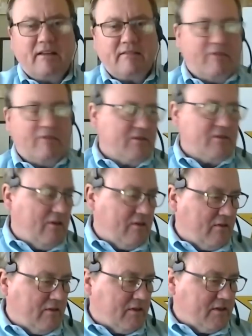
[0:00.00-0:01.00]
I saw
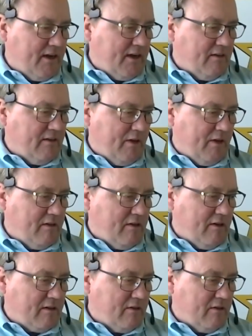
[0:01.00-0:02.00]
on the site, and we
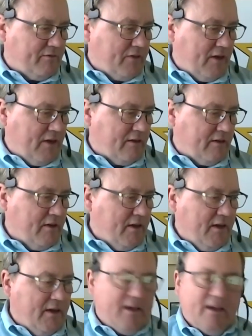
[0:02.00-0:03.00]
talked offline there,
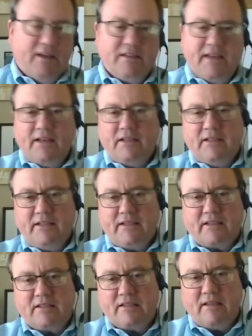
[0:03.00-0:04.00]
is
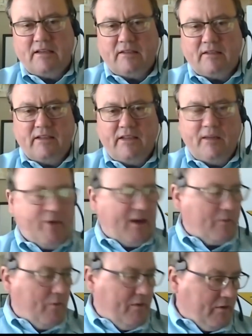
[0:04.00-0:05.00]
analytics and the impact.
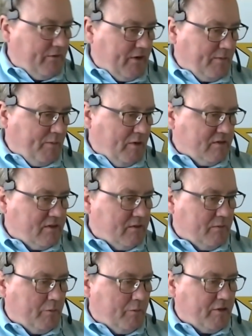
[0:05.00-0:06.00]
We have one of our posts that
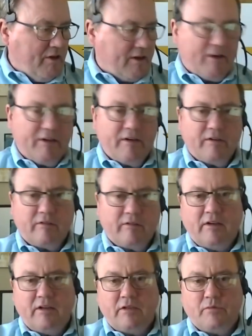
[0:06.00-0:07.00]
we'll be talking about here
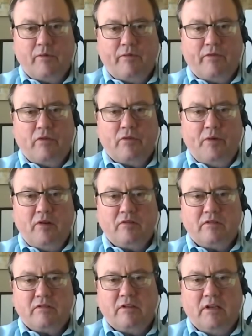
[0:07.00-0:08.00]
as we review the
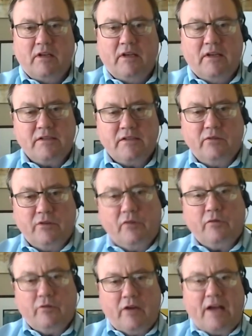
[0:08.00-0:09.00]
posts. So
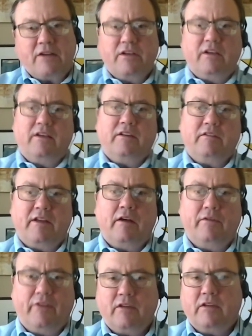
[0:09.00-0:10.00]
you're actually
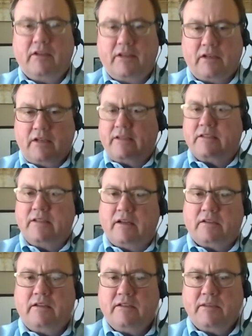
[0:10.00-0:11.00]
delving into analytics now.
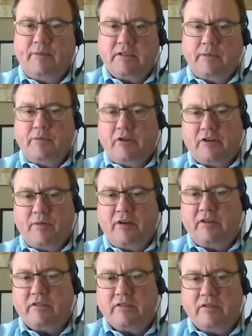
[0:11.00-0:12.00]
Tell us about some of your
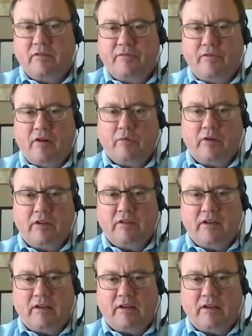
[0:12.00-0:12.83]
experiences so far. What do you think?